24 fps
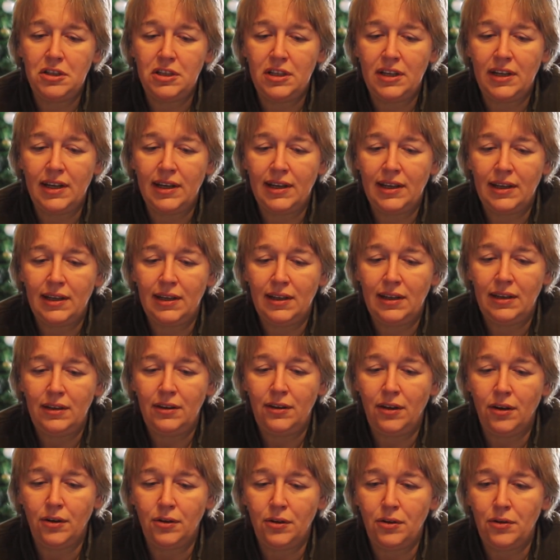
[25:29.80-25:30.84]
the
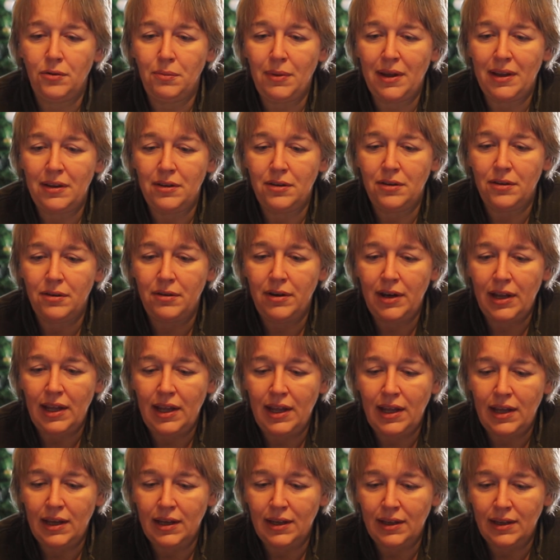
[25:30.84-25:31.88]

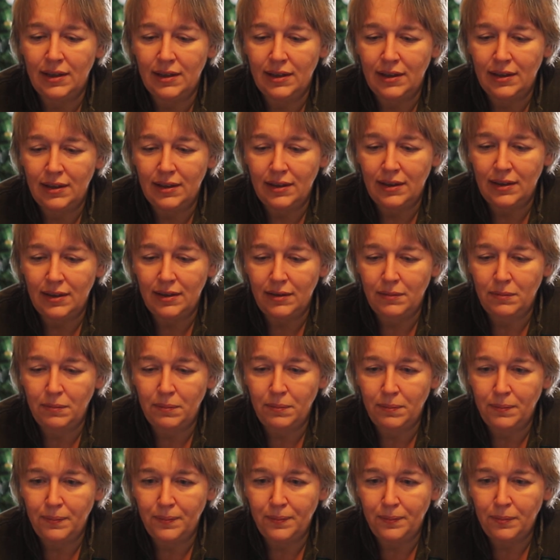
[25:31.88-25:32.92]
documentary
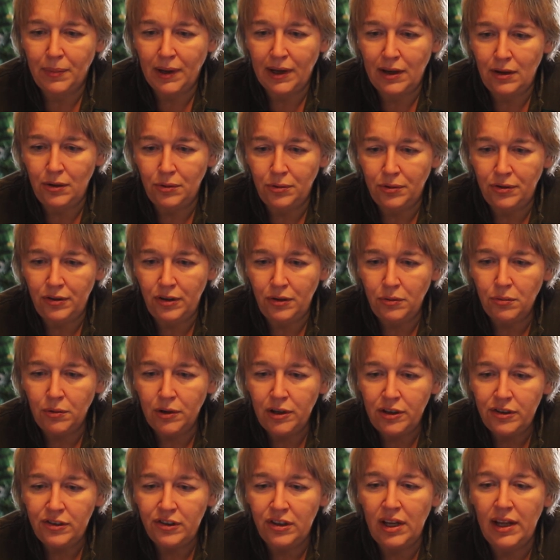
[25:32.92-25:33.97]
by Lucy
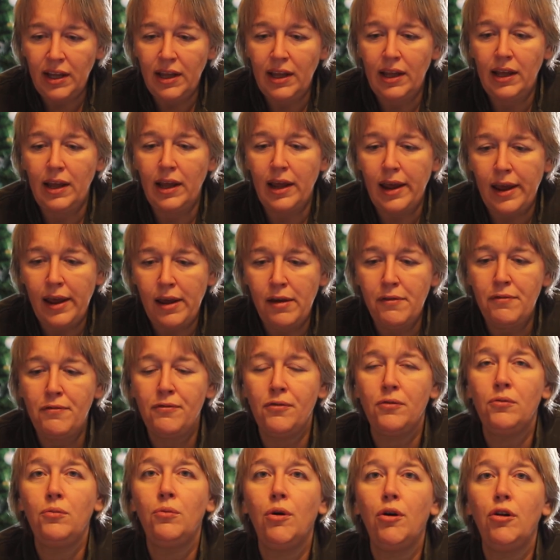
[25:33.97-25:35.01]
Worsley,
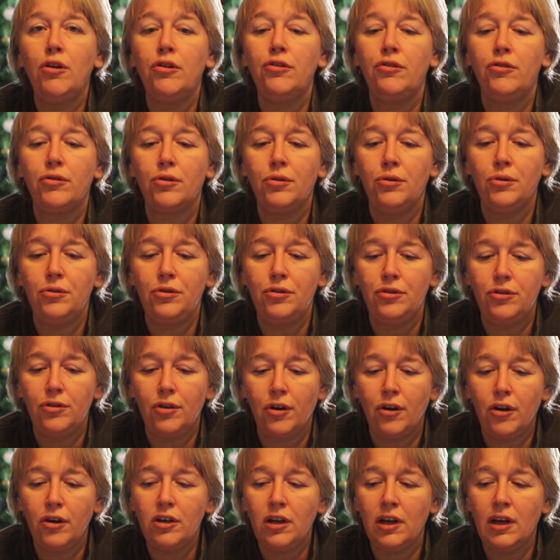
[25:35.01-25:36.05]
If Walls Could
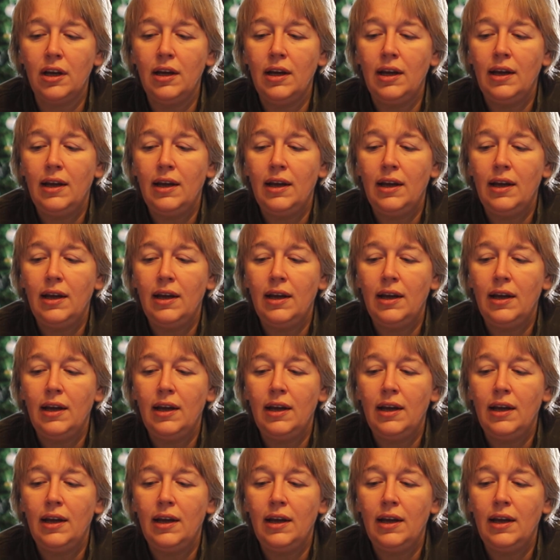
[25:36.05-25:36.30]
Talk.